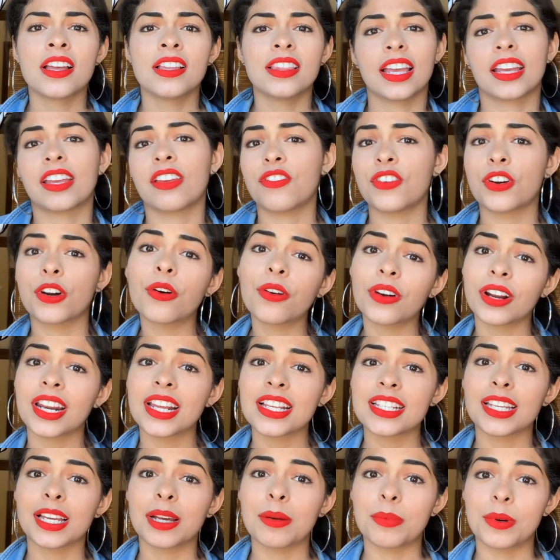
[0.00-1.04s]
Like if you're
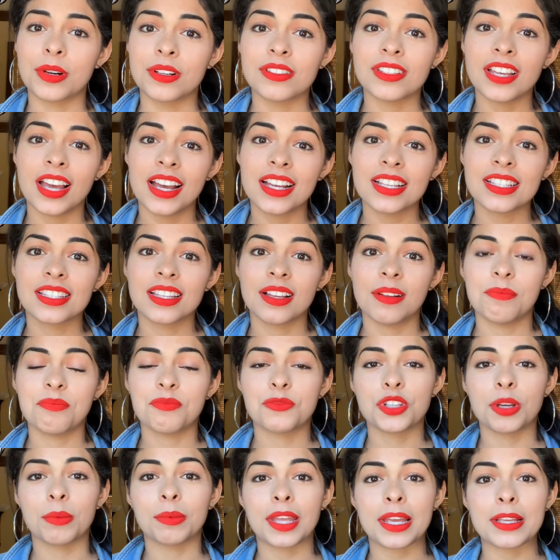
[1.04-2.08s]
organizing a protest,
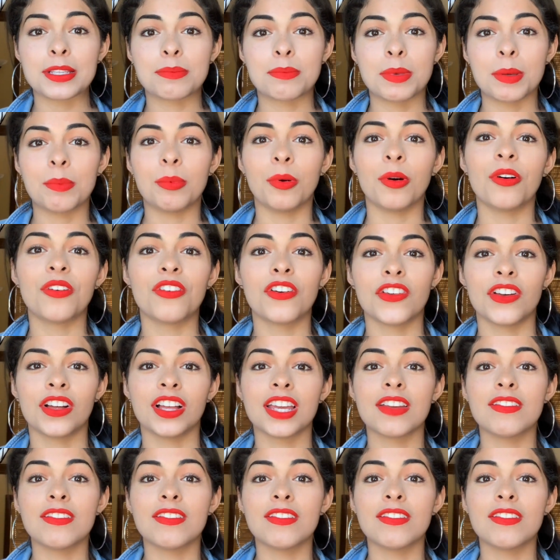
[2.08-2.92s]
sometimes people feel